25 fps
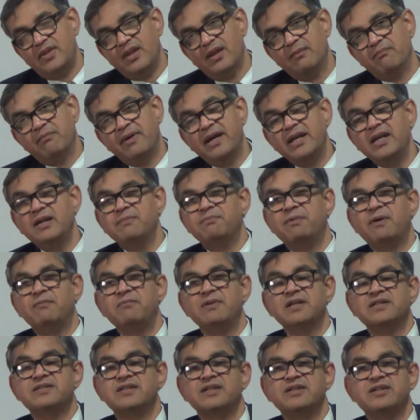Many
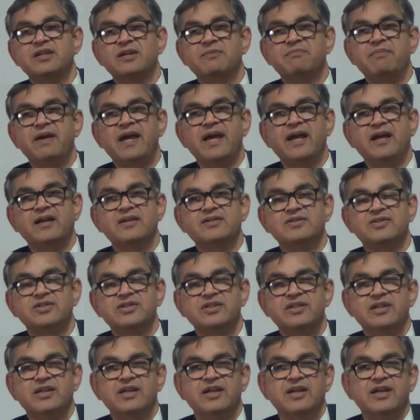public sector
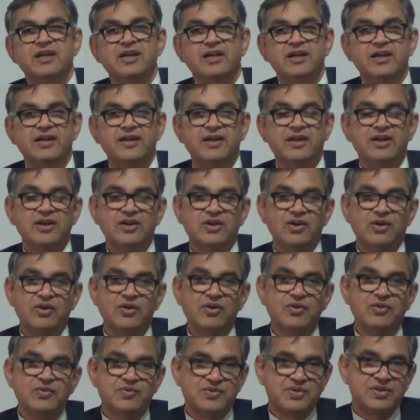banks
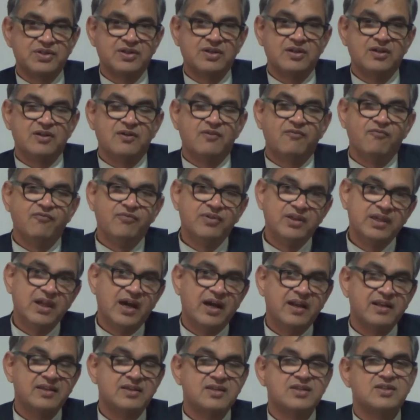introduced
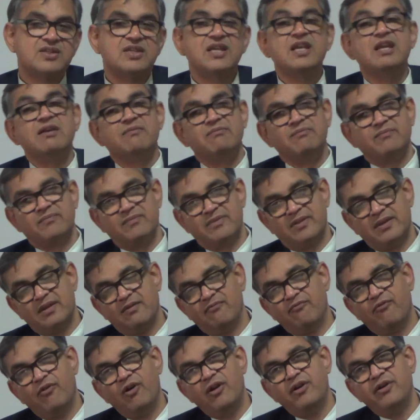VRS scheme,
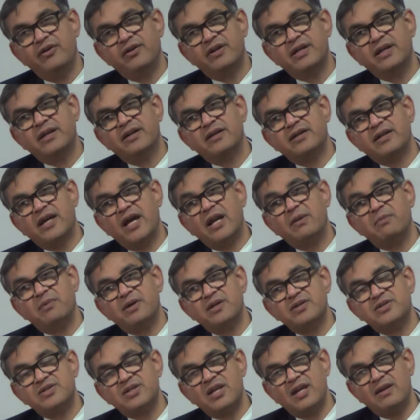voluntary
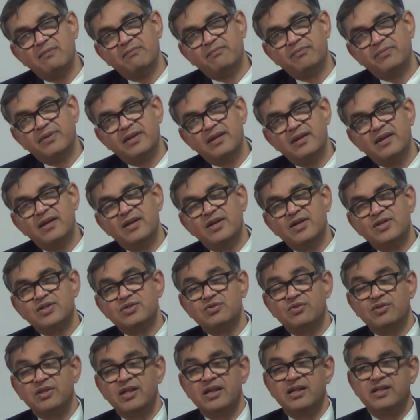retirement scheme,
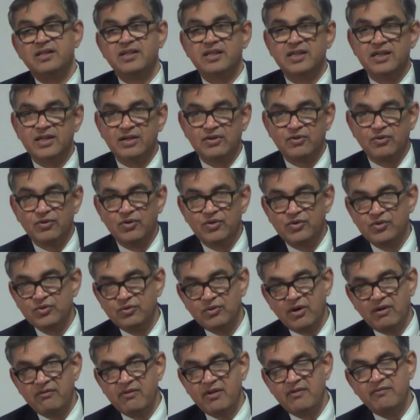so that they could
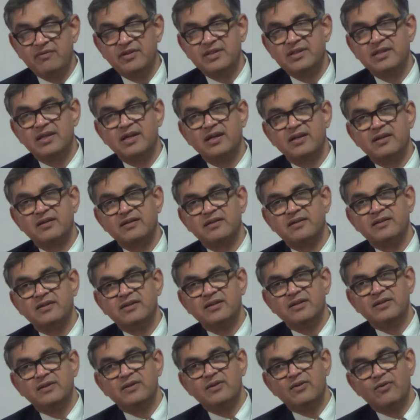do away with their
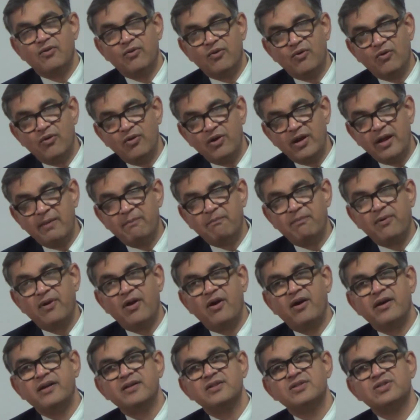old
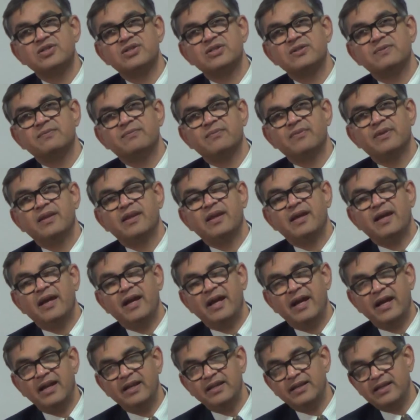employees
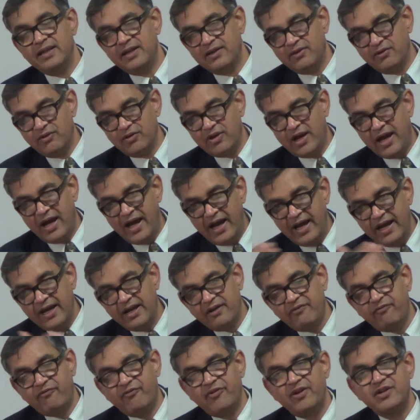and they could
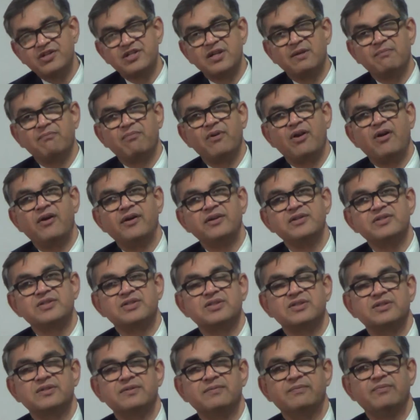hire fresh
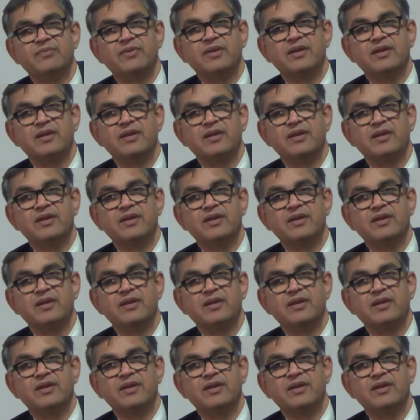employees